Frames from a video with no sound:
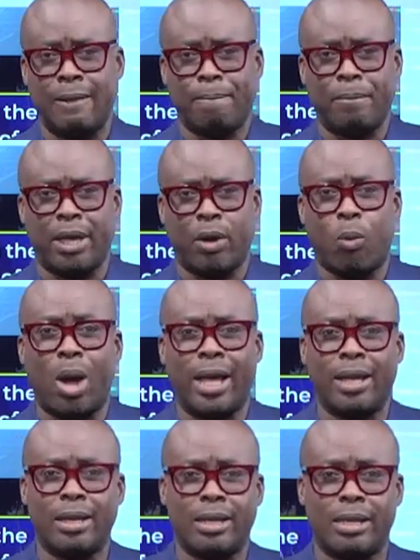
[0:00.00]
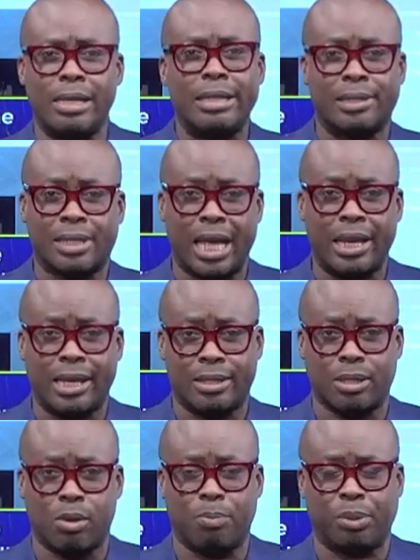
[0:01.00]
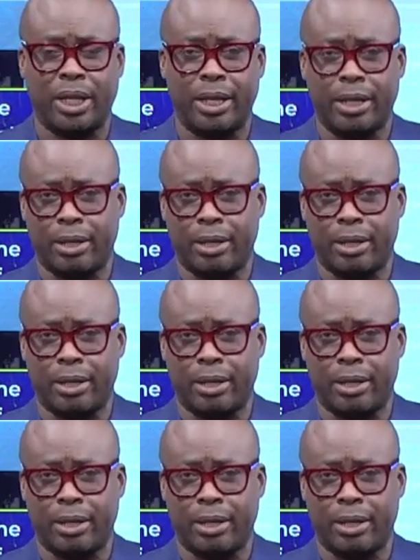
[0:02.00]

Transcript: why each side is complaining